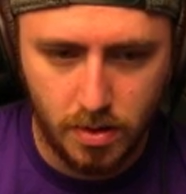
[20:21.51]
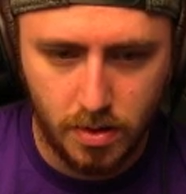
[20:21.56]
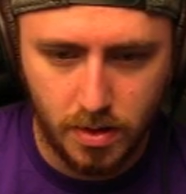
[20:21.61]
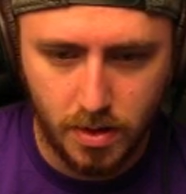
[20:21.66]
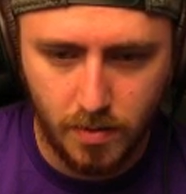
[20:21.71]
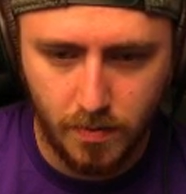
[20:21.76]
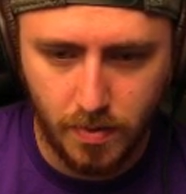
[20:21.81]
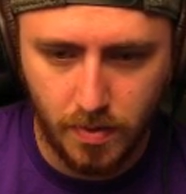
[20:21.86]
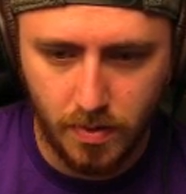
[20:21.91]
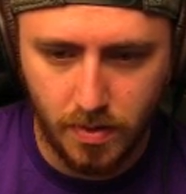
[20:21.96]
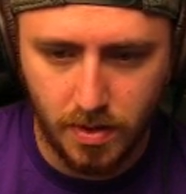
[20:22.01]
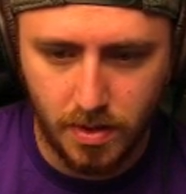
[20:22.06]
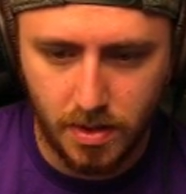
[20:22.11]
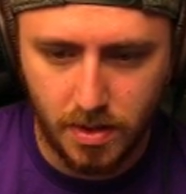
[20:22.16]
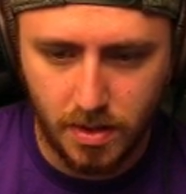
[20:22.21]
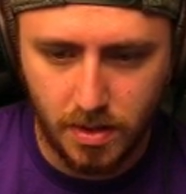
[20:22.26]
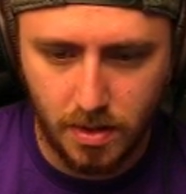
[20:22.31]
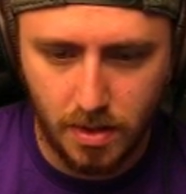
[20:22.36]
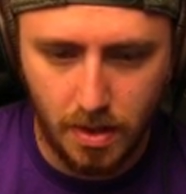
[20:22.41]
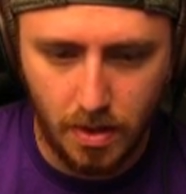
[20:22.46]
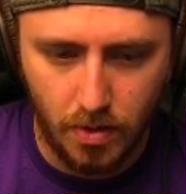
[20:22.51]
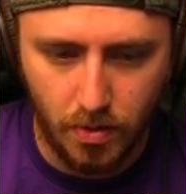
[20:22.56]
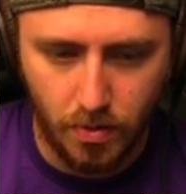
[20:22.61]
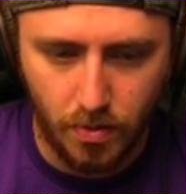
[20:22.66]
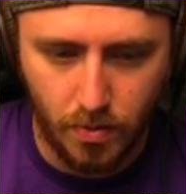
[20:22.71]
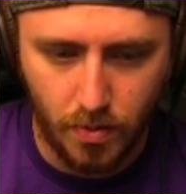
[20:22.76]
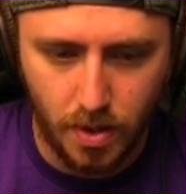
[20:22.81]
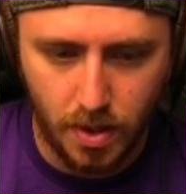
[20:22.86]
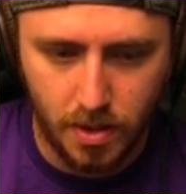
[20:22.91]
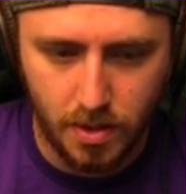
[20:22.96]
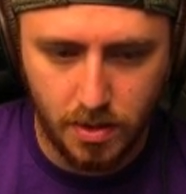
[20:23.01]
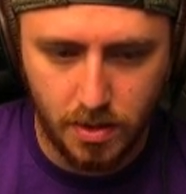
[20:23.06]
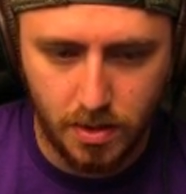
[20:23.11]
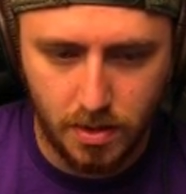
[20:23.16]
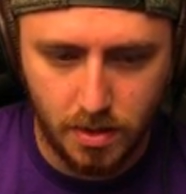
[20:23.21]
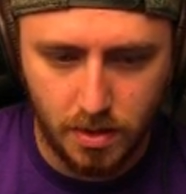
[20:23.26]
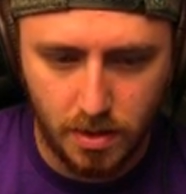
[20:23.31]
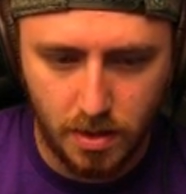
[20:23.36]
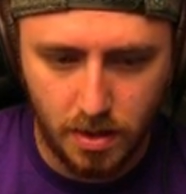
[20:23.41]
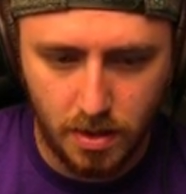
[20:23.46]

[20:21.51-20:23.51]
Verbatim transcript: Something that's health-wise.